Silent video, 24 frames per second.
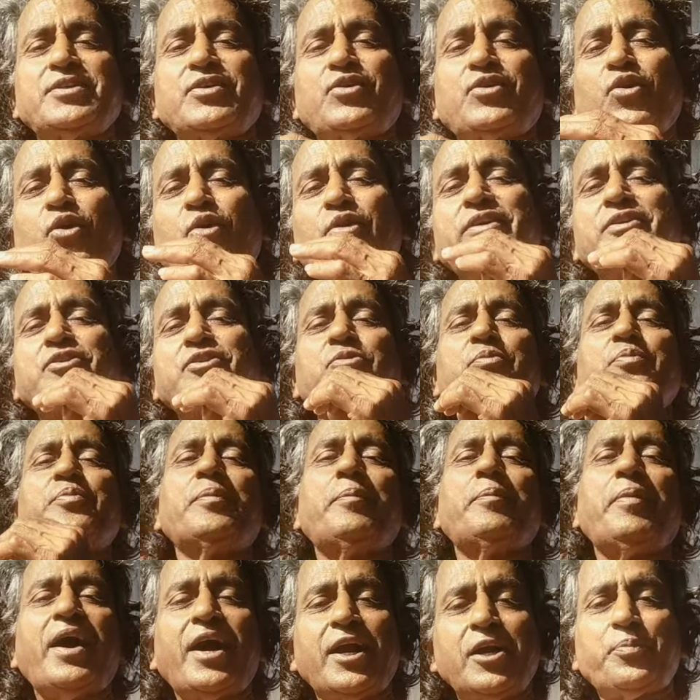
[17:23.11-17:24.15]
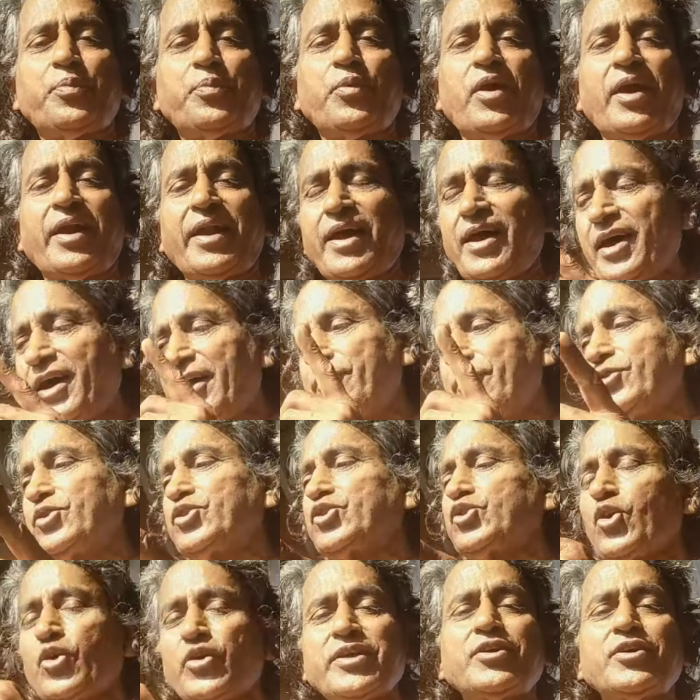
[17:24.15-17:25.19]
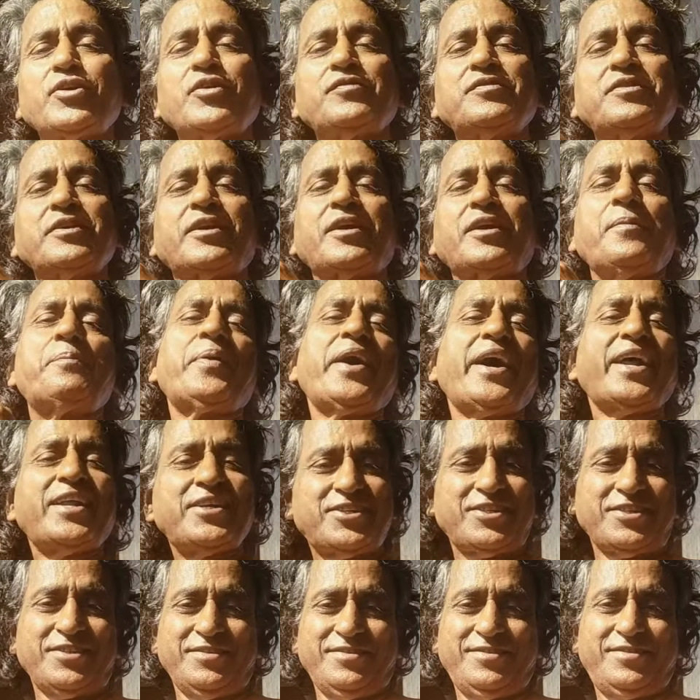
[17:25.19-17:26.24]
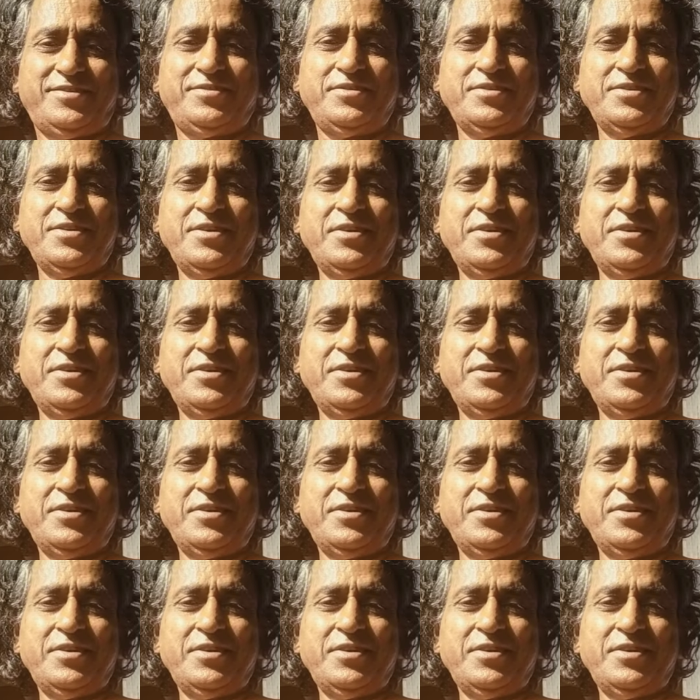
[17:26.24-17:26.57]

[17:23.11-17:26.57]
according to Brahman Purana, I was talking of the comparisons.